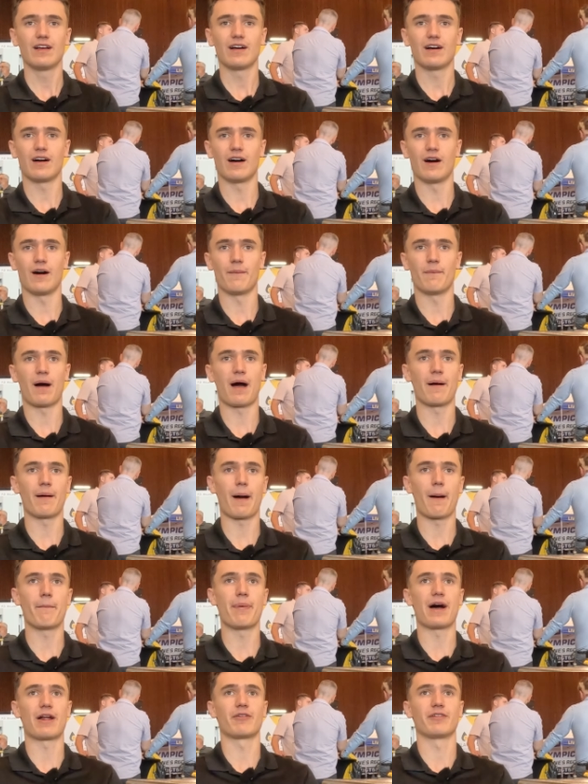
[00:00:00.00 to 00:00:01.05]
um, a,
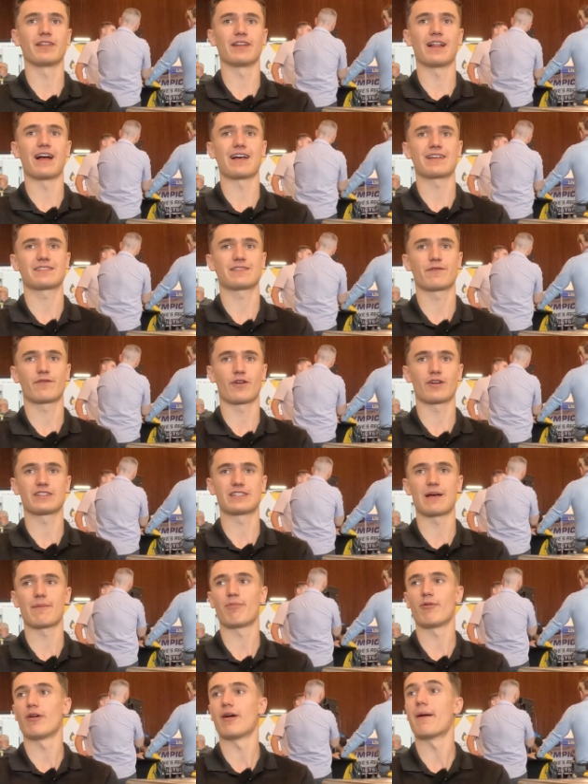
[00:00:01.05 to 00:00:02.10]
a, battery that lasts, for
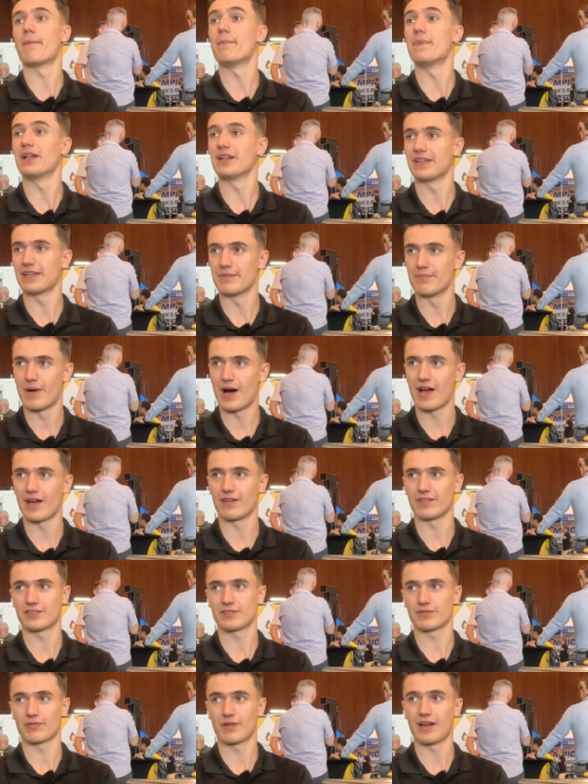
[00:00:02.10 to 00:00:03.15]
example, a million
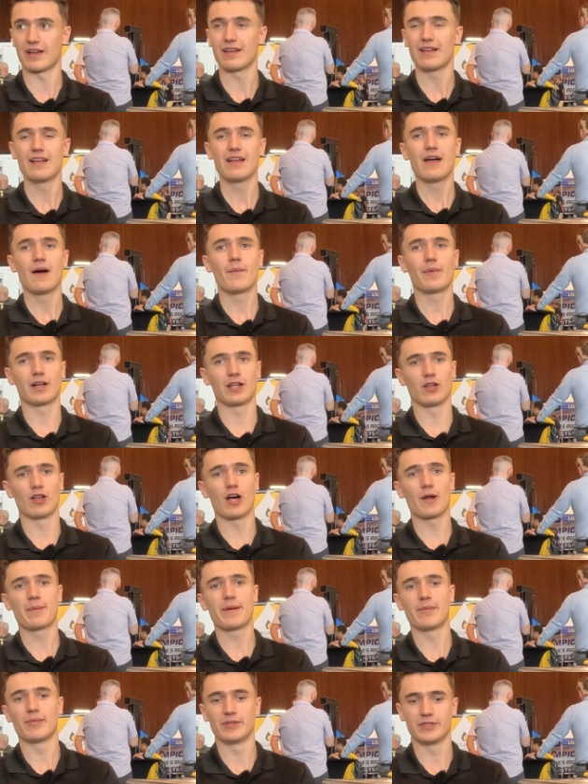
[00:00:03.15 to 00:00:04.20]
miles, right? Yep. But a
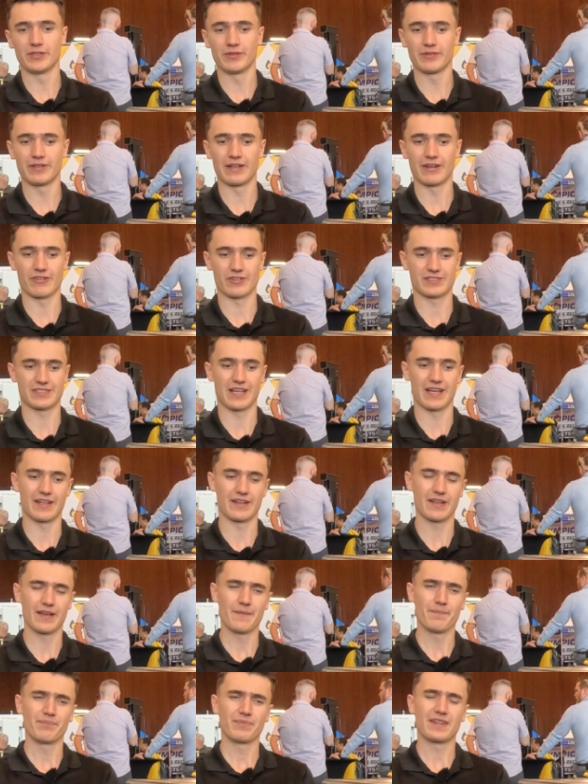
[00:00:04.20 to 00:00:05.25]
lot of people don't understand
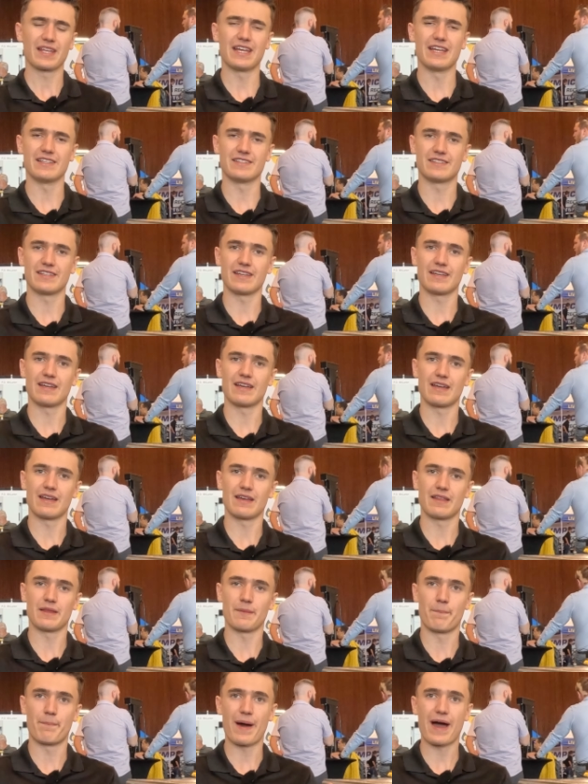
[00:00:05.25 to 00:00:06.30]
is
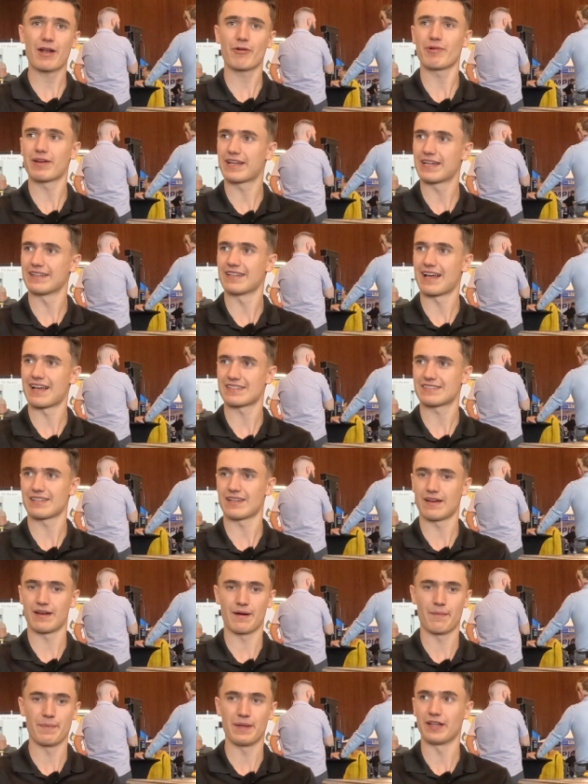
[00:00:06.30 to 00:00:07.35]
the battery can last
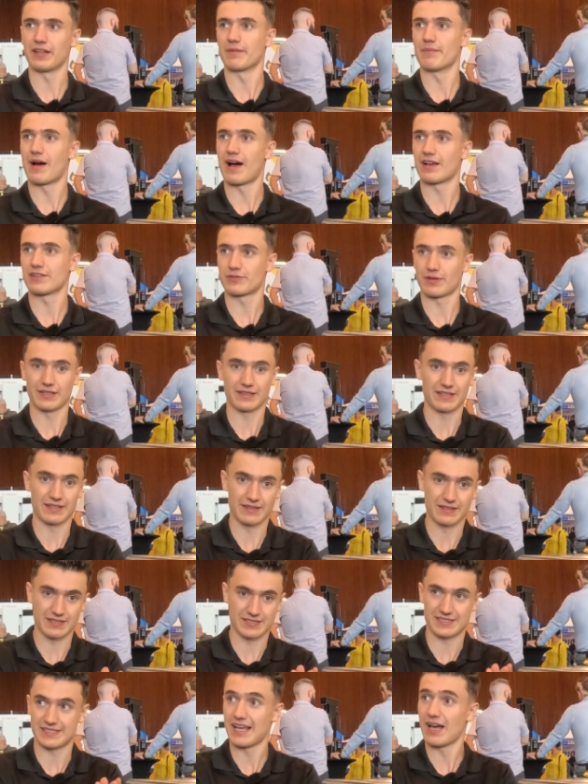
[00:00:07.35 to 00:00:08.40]
a million miles, right? The,
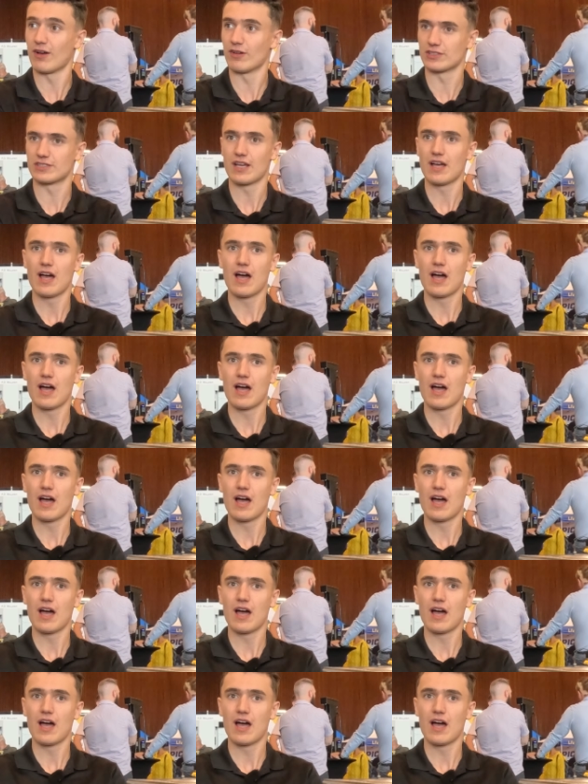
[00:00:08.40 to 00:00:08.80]
the cells,